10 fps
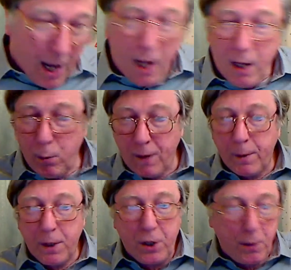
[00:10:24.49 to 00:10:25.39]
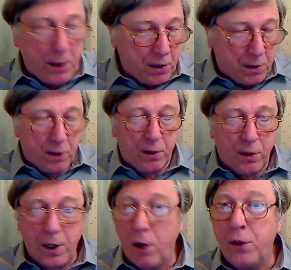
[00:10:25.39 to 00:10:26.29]
What I'm going to do is
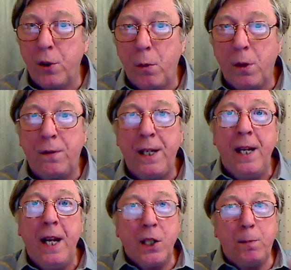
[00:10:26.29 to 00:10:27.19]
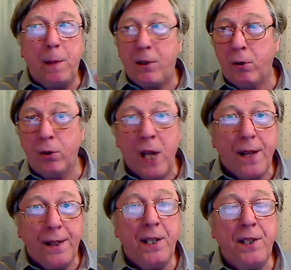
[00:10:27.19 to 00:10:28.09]
turn it onto one of the specials.
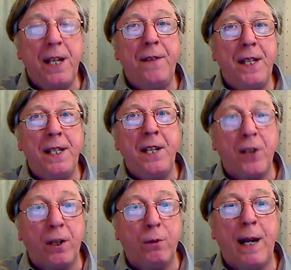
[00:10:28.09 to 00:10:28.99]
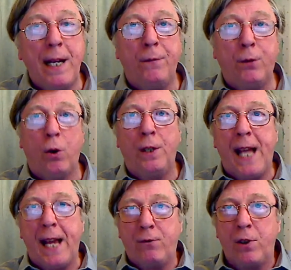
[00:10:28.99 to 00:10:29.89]
These DVDs are great for all
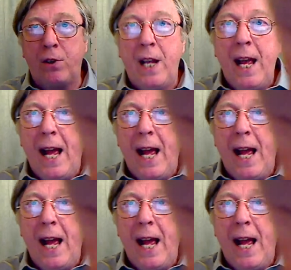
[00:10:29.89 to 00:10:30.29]
the extras.